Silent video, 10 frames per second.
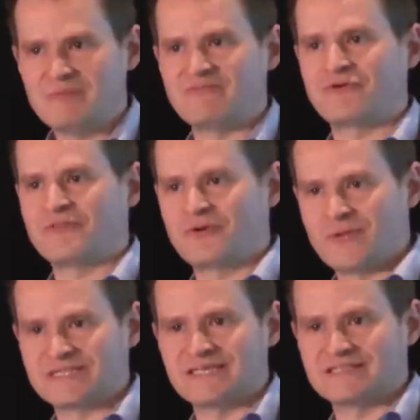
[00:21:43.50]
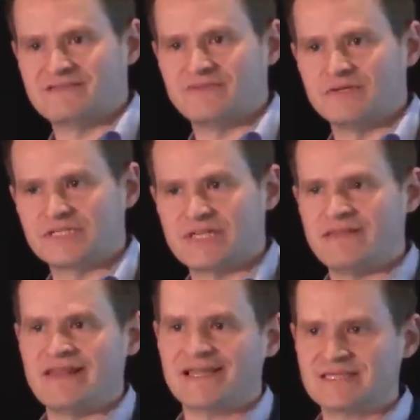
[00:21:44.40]
before their week 6 infusion. And
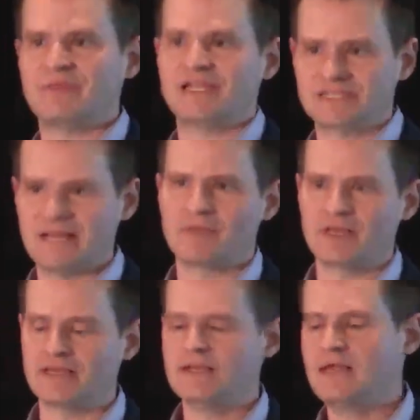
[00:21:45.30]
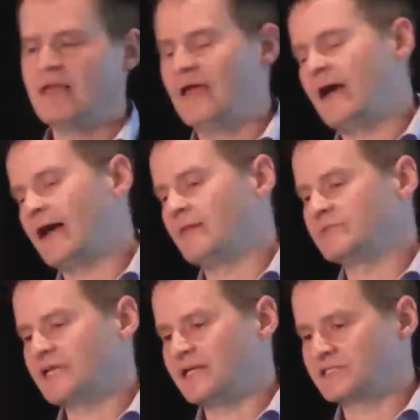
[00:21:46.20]
then that's a patient I'm going to
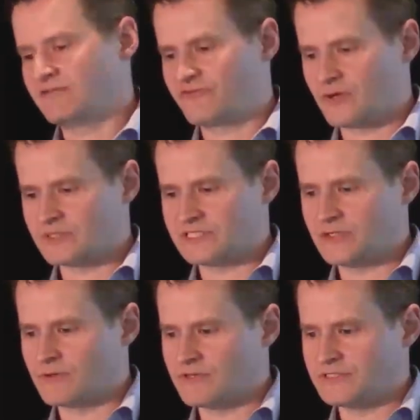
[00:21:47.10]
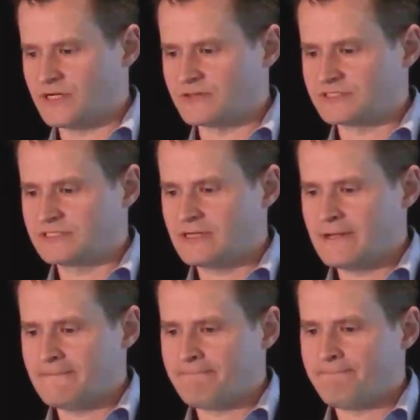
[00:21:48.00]
change the frequency or the dose
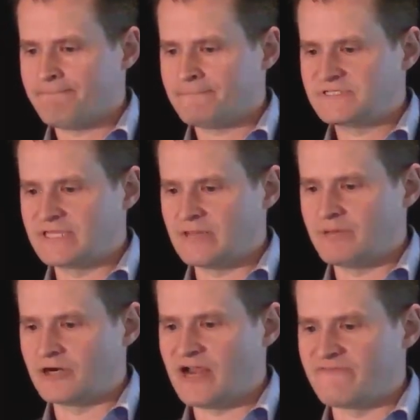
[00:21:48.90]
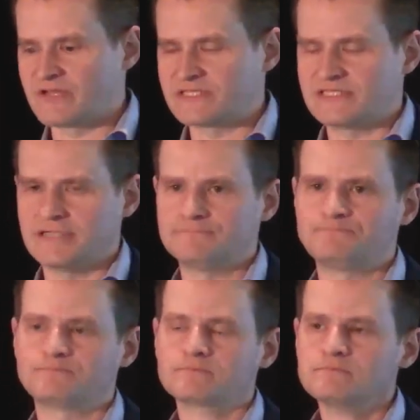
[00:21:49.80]
to get better efficacy.
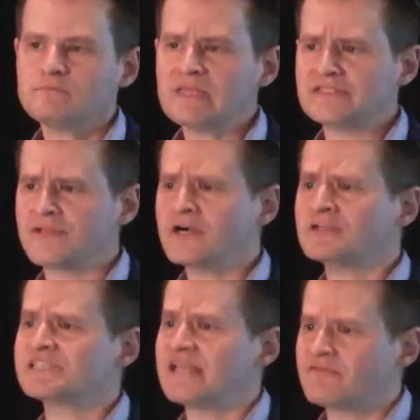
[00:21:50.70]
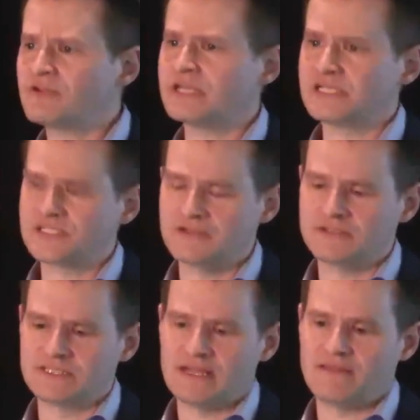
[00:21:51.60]
So there are several
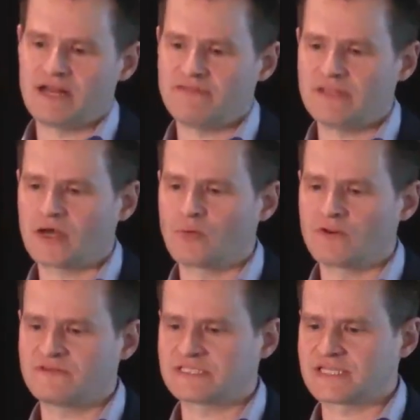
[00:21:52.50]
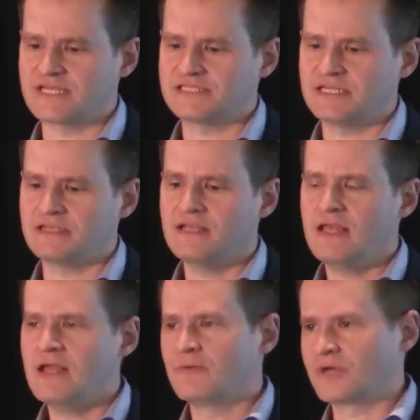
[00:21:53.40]
issues that I think are worth discussing
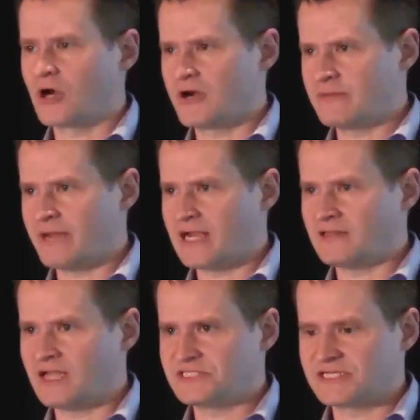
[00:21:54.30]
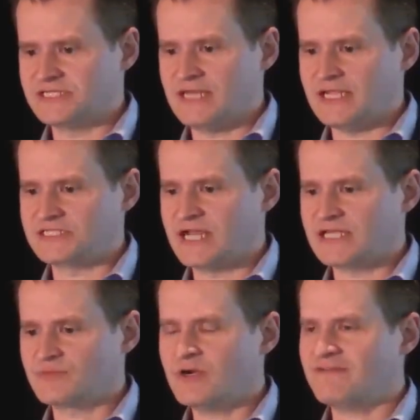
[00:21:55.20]
regarding biologics in
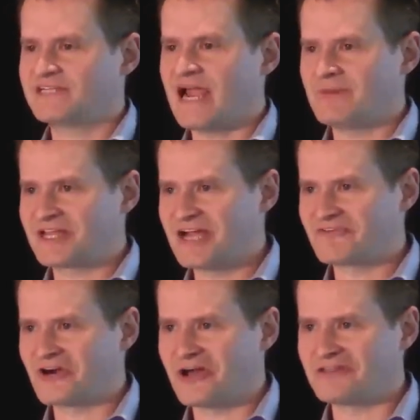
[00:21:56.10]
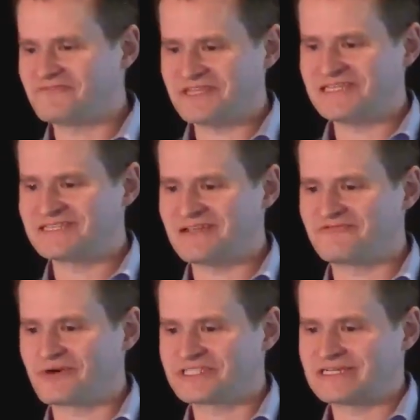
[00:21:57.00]
HS. We don't have time to cover all of these,
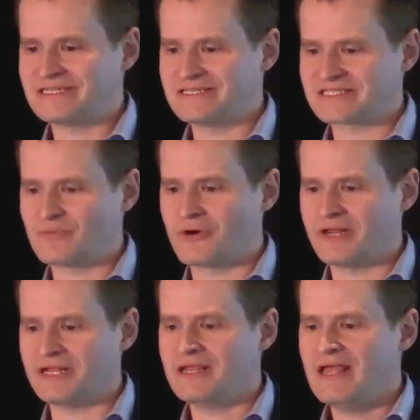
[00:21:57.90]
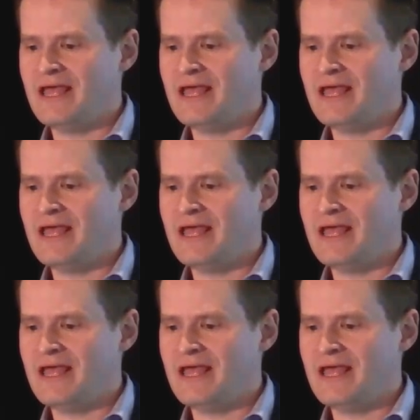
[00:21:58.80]
unfortunately, this morning.